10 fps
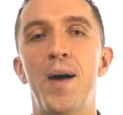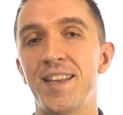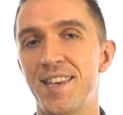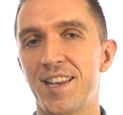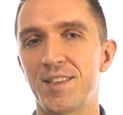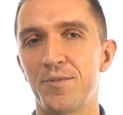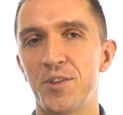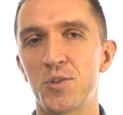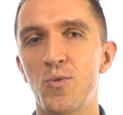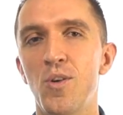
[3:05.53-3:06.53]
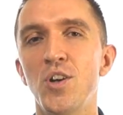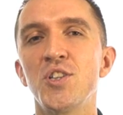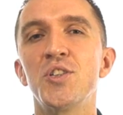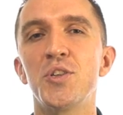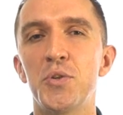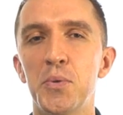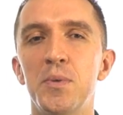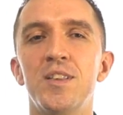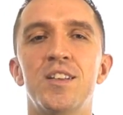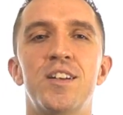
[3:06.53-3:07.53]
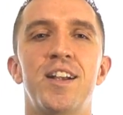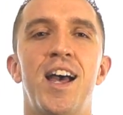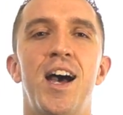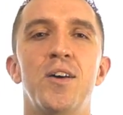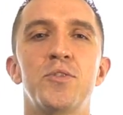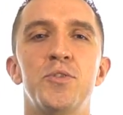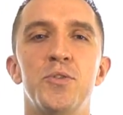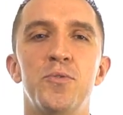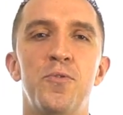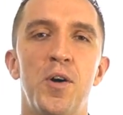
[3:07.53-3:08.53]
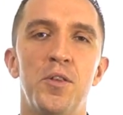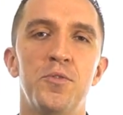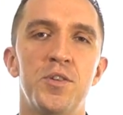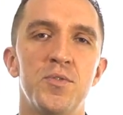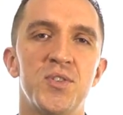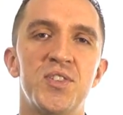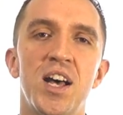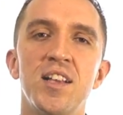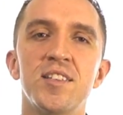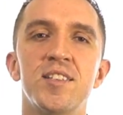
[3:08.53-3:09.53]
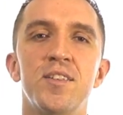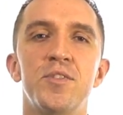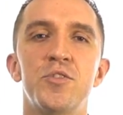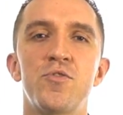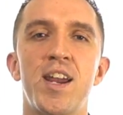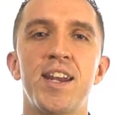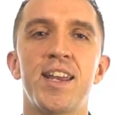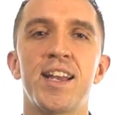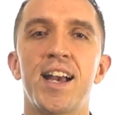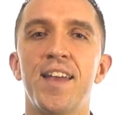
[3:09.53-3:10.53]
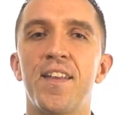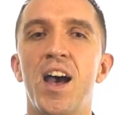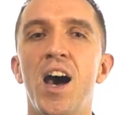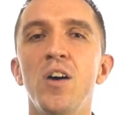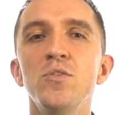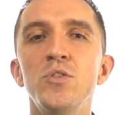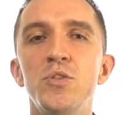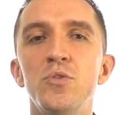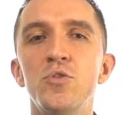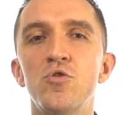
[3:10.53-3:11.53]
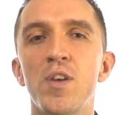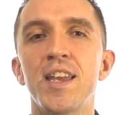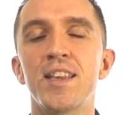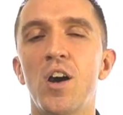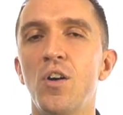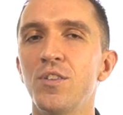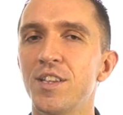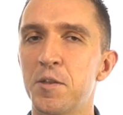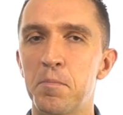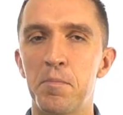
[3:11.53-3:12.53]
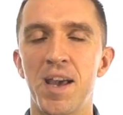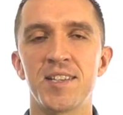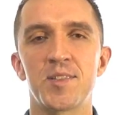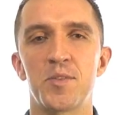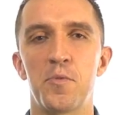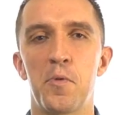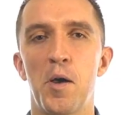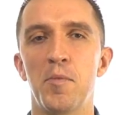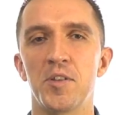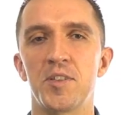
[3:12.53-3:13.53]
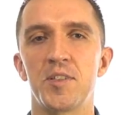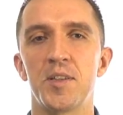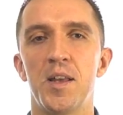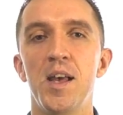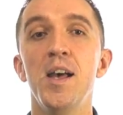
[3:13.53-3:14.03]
By the end of this course, you will learn how to follow the results of the trading and how to trade only the best robots.